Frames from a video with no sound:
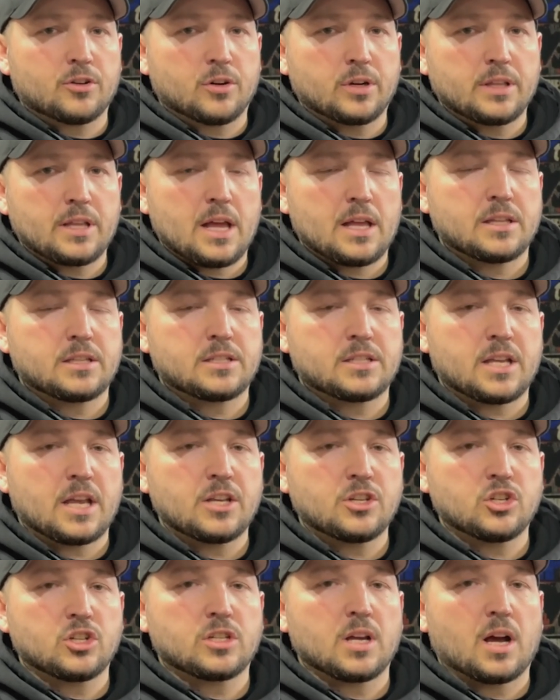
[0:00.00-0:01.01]
during that
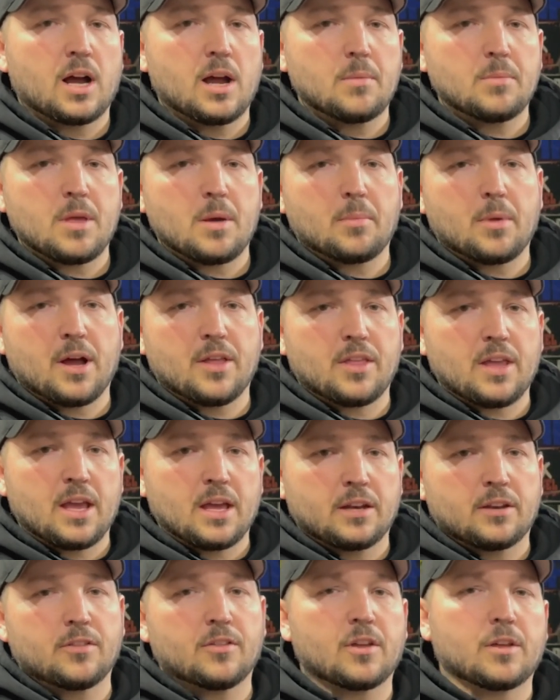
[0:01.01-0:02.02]
staging time that by the
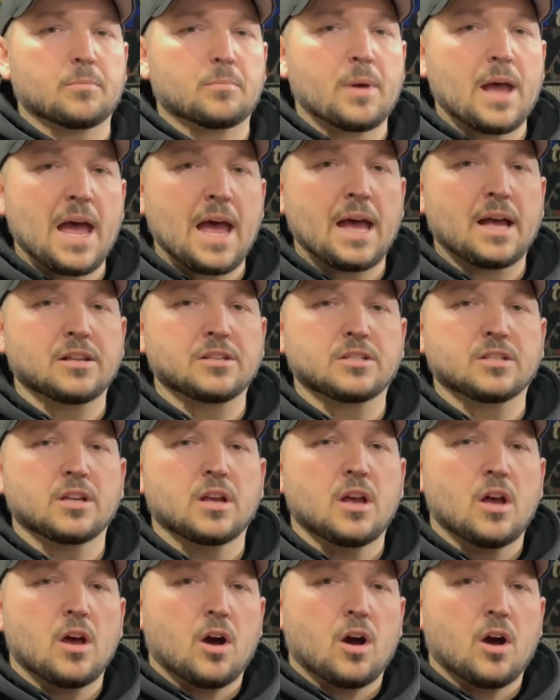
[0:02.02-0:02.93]
end of the pass,